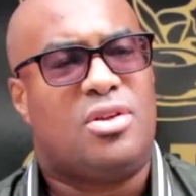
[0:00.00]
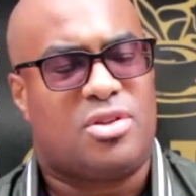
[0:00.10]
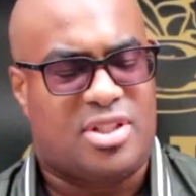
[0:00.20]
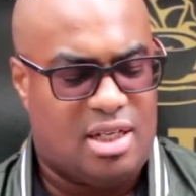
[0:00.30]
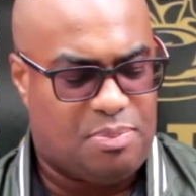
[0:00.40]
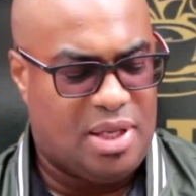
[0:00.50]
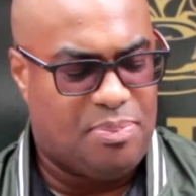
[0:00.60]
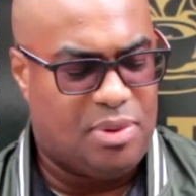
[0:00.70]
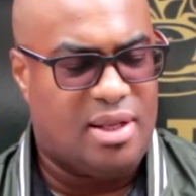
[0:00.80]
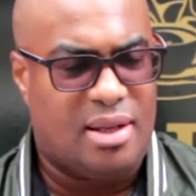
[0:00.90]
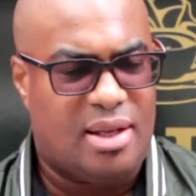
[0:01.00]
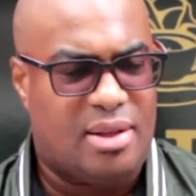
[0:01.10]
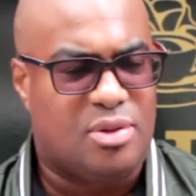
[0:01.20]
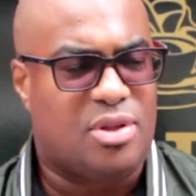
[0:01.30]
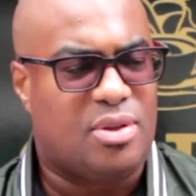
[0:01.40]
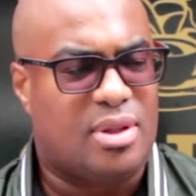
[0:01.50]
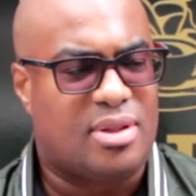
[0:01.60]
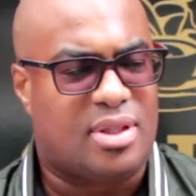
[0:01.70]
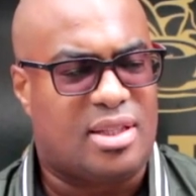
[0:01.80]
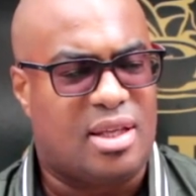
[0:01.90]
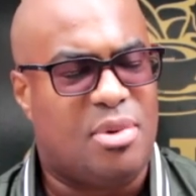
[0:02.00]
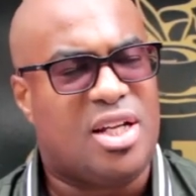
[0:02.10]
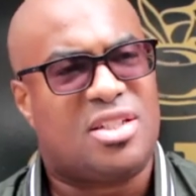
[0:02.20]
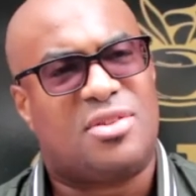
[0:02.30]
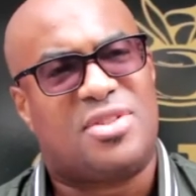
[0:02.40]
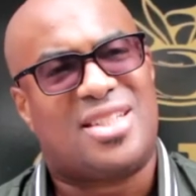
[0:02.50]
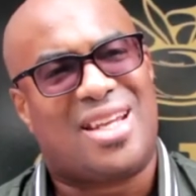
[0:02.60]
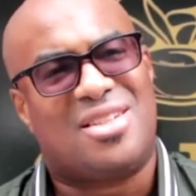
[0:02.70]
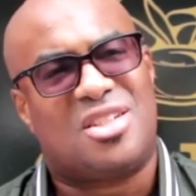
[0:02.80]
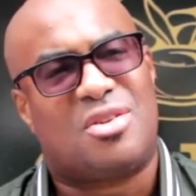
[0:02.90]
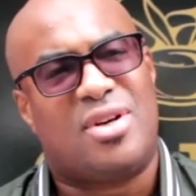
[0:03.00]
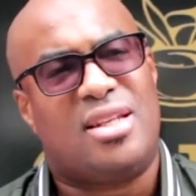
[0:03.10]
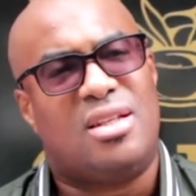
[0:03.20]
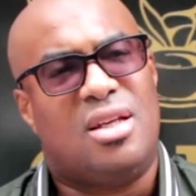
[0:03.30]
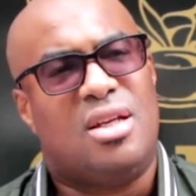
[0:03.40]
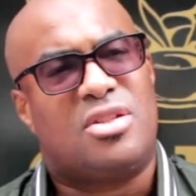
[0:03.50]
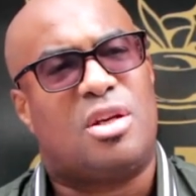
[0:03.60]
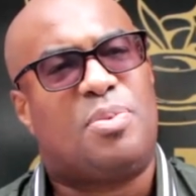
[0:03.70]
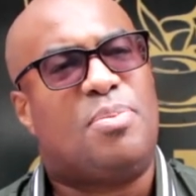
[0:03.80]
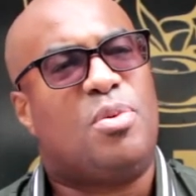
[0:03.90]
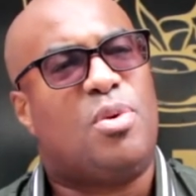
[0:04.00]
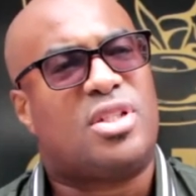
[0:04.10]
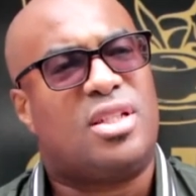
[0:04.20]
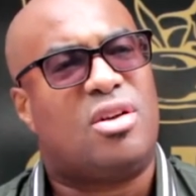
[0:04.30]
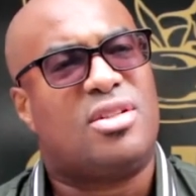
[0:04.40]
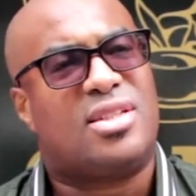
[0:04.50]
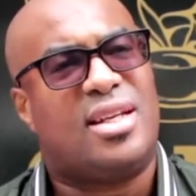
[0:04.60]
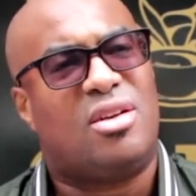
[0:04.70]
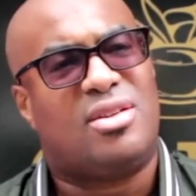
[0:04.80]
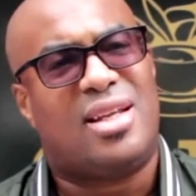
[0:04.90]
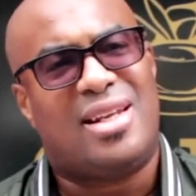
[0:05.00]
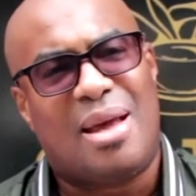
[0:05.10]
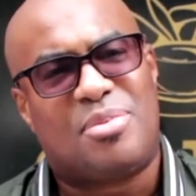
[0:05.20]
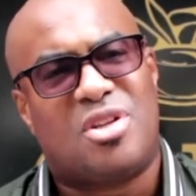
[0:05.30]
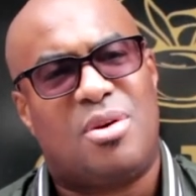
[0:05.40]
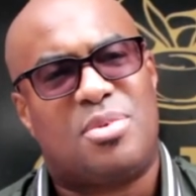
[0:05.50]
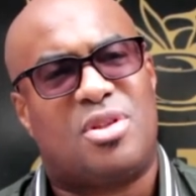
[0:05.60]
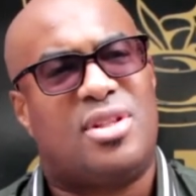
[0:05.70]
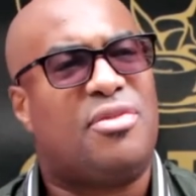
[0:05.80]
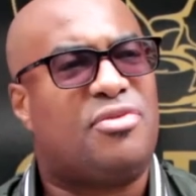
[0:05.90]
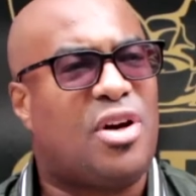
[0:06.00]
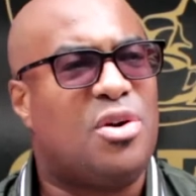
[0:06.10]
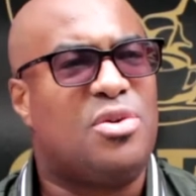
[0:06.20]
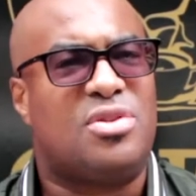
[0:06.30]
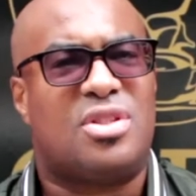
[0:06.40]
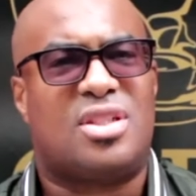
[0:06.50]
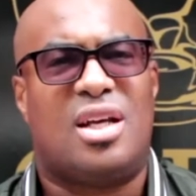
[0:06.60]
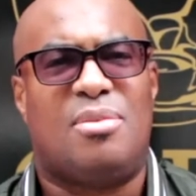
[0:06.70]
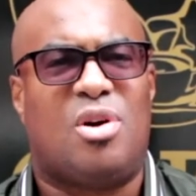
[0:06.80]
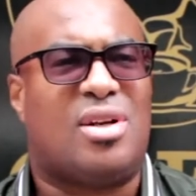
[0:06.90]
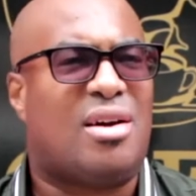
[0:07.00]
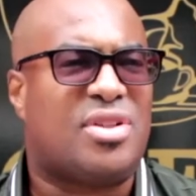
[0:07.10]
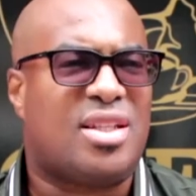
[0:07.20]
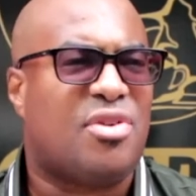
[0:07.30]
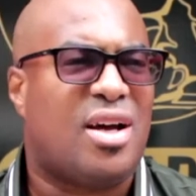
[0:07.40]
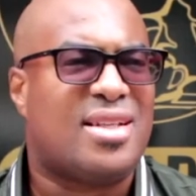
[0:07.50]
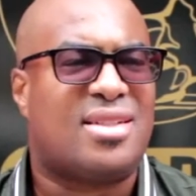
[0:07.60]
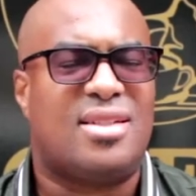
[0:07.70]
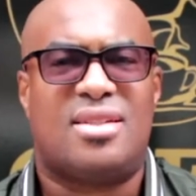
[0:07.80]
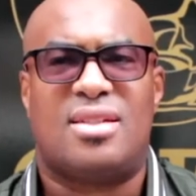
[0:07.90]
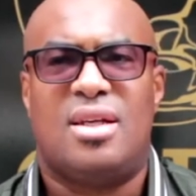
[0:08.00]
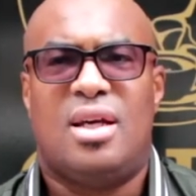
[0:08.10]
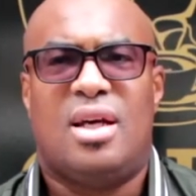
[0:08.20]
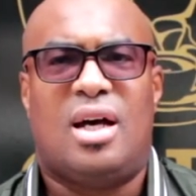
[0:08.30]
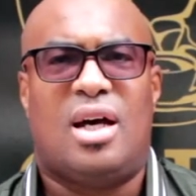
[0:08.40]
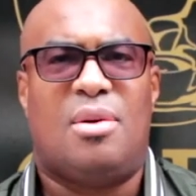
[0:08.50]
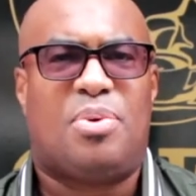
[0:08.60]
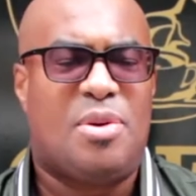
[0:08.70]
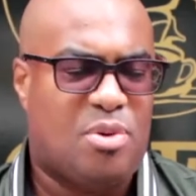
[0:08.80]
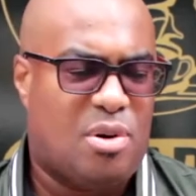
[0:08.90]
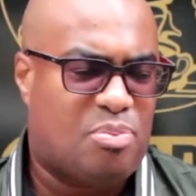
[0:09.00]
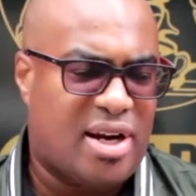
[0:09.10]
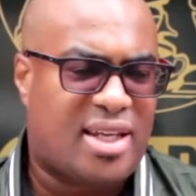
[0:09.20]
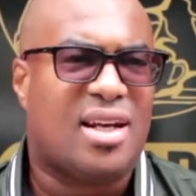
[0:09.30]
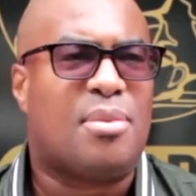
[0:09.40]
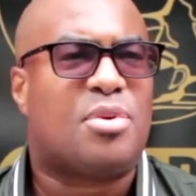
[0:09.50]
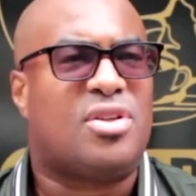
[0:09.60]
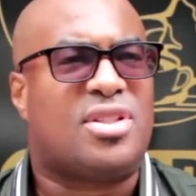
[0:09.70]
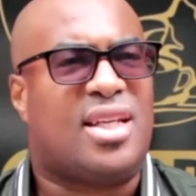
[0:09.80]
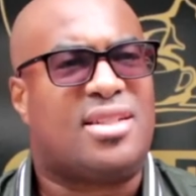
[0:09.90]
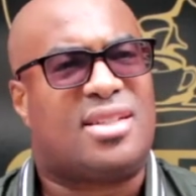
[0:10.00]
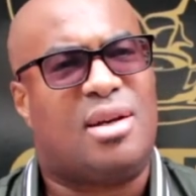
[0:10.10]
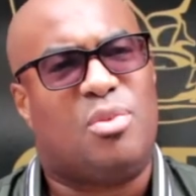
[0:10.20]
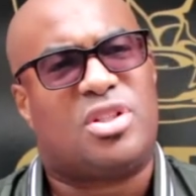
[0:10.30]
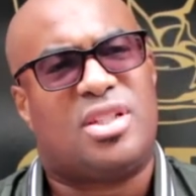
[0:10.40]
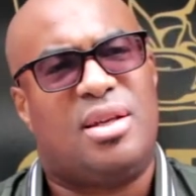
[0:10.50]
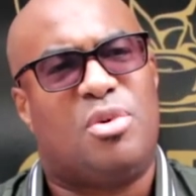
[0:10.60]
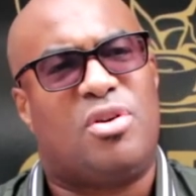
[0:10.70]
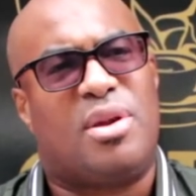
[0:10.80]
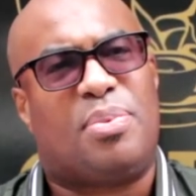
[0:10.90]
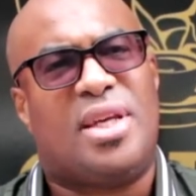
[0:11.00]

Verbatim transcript: you'll see that people are, uh, the, the, emergence of second screen. So people watching content on their laptops, on their phones, um, on other devices. Um, people are breaking up content, so they're watching it more in